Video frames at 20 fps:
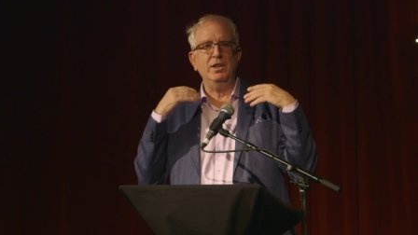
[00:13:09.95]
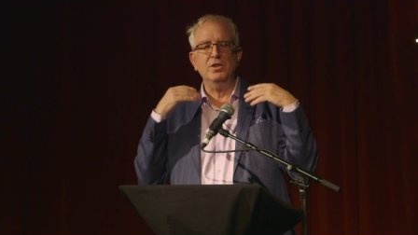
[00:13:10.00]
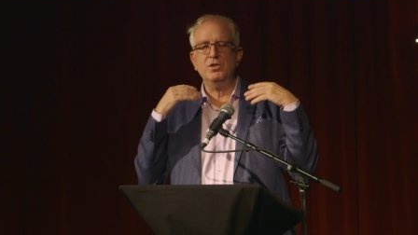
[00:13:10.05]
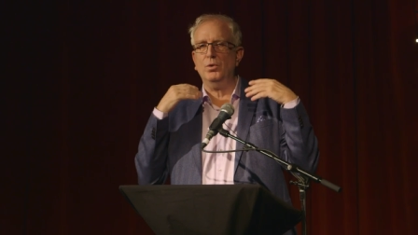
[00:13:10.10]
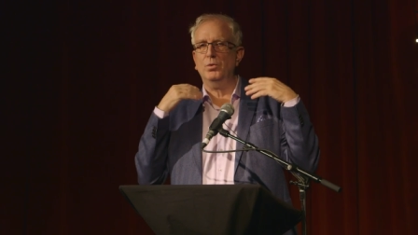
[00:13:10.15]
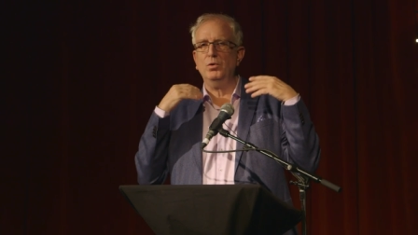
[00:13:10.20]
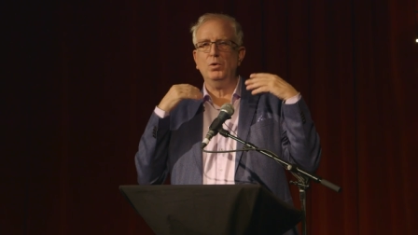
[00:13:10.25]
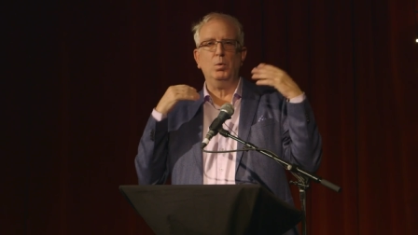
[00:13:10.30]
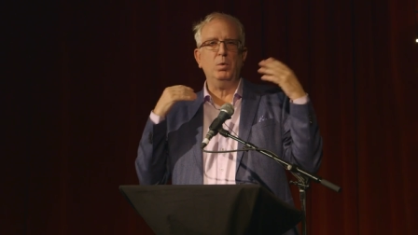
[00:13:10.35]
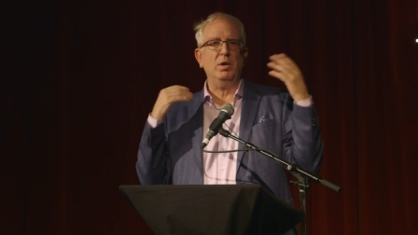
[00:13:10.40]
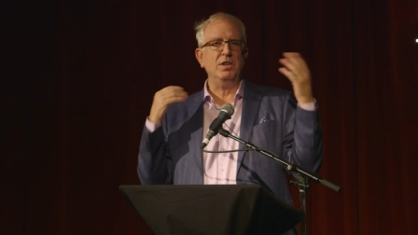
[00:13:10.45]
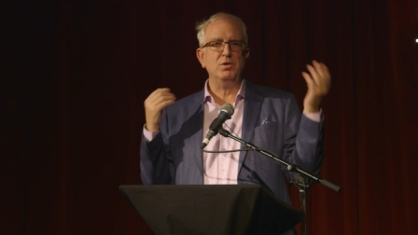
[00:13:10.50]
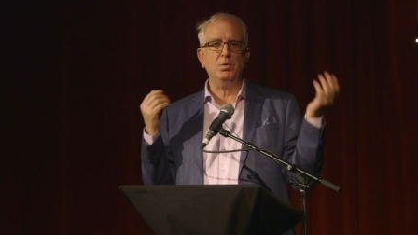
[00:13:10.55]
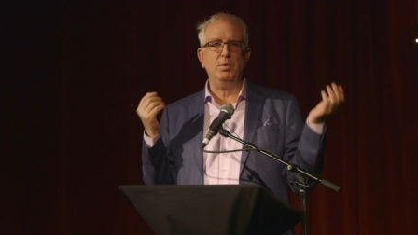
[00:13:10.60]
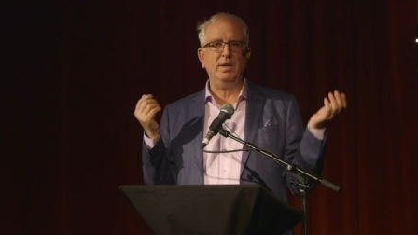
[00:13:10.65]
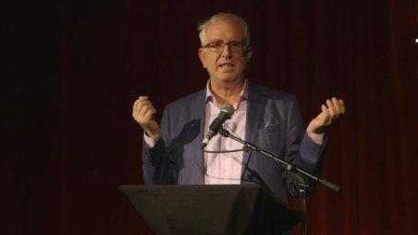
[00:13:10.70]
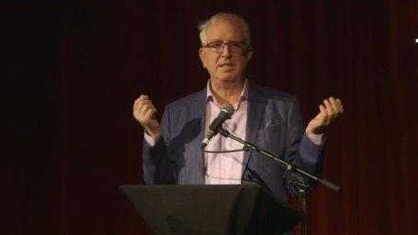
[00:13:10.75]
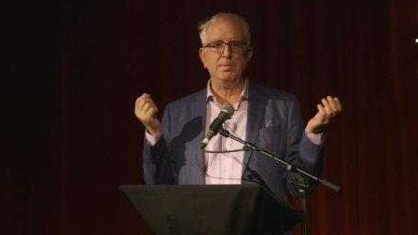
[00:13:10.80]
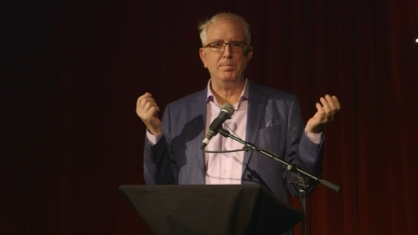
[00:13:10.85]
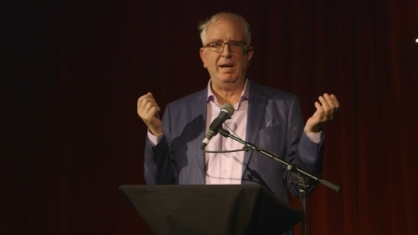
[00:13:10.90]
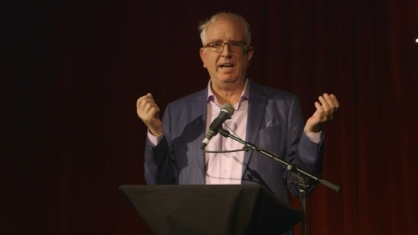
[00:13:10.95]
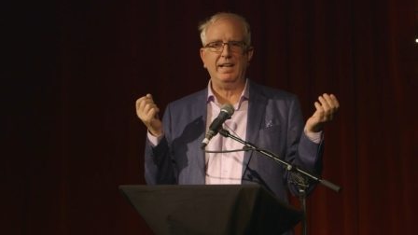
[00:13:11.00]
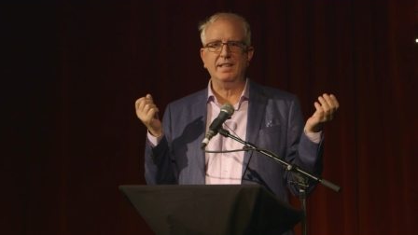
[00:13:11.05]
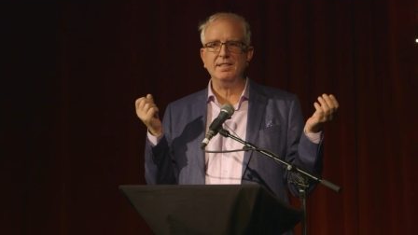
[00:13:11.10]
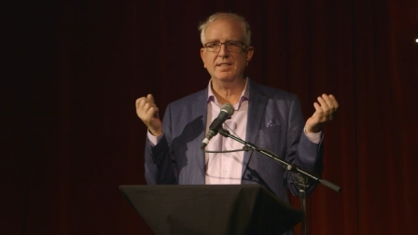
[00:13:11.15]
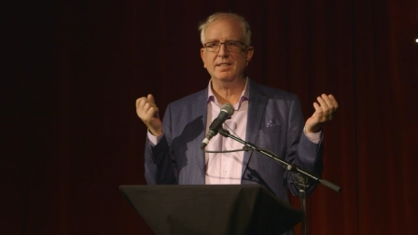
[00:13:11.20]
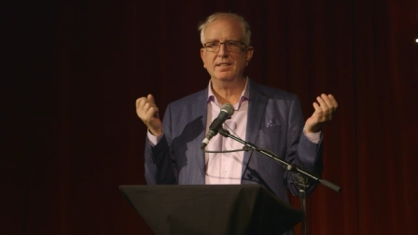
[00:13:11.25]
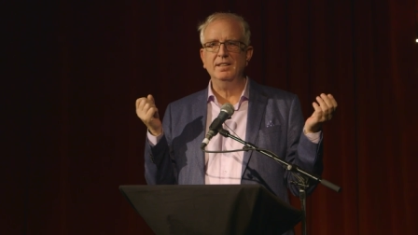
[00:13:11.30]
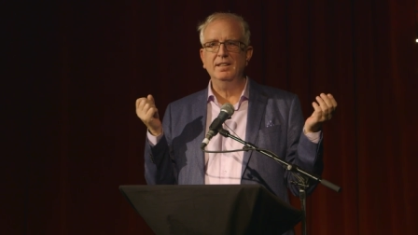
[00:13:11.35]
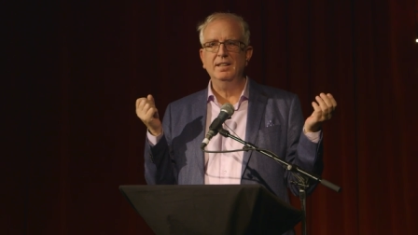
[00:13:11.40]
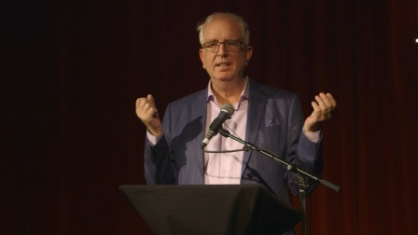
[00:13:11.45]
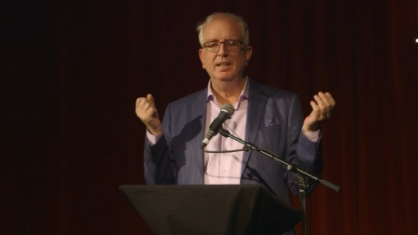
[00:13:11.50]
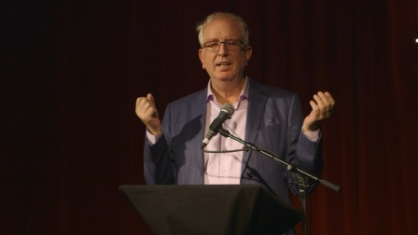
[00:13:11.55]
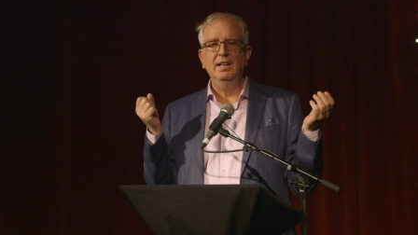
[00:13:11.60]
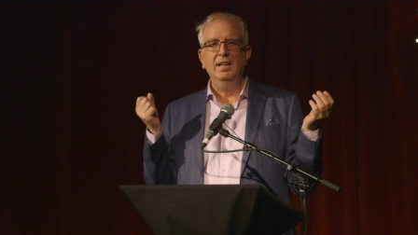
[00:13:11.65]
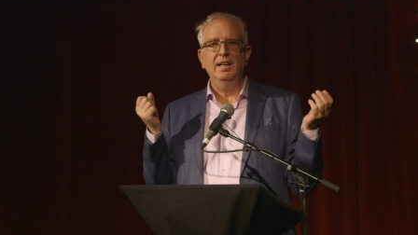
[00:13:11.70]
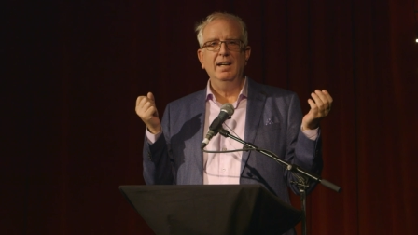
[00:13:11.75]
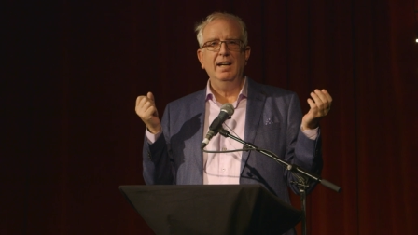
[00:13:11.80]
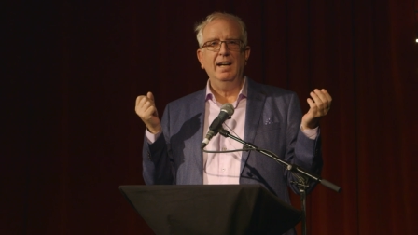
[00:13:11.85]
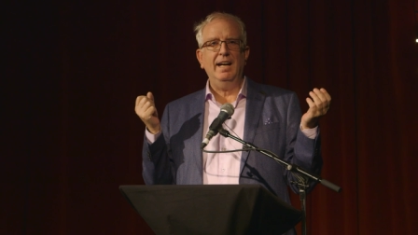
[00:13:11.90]
You don't know what to expect,
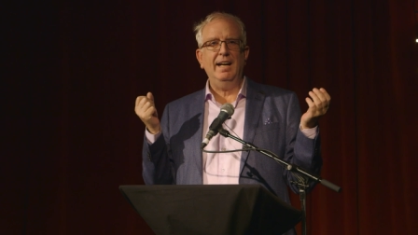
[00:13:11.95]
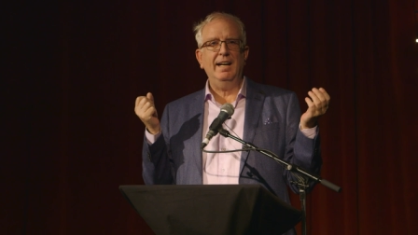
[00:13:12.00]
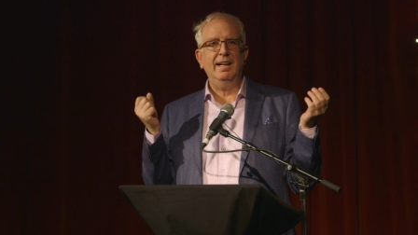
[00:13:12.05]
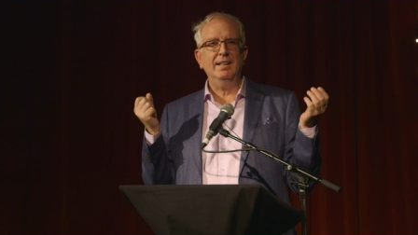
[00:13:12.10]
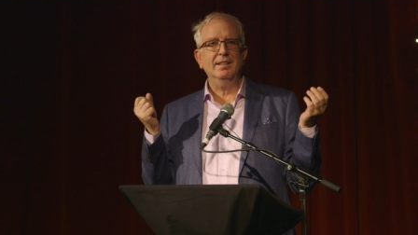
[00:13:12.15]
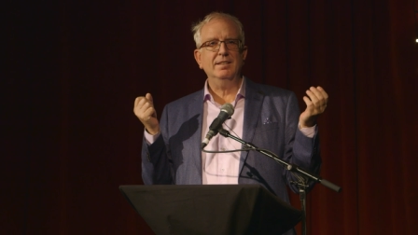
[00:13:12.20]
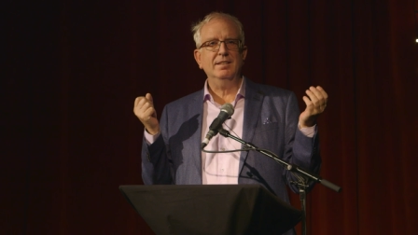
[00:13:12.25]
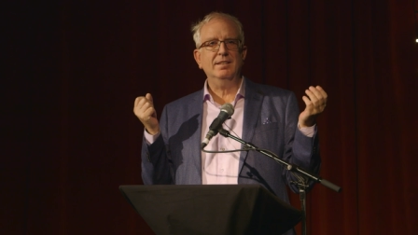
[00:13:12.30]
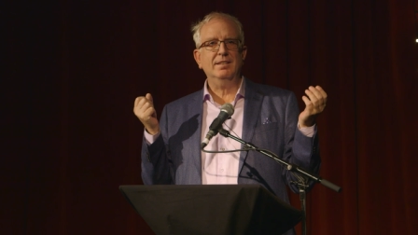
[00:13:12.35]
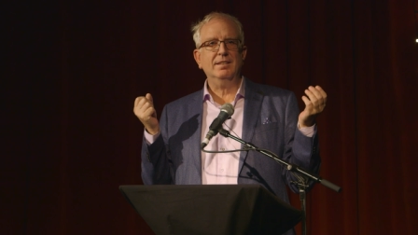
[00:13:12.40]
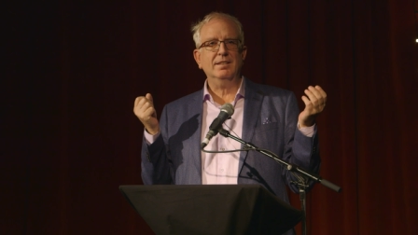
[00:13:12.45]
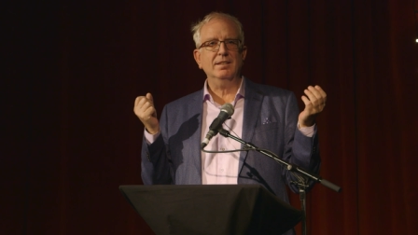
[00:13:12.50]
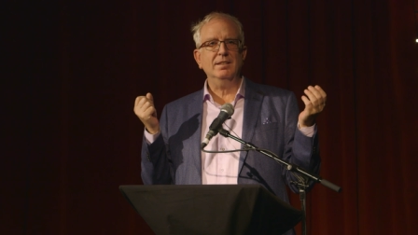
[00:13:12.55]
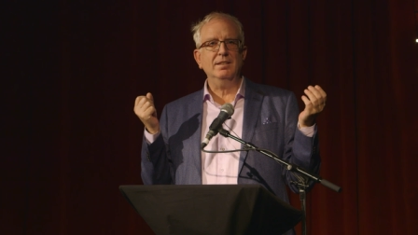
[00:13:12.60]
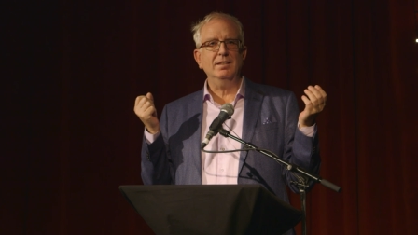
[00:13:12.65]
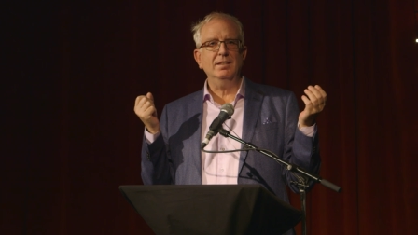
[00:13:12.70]
and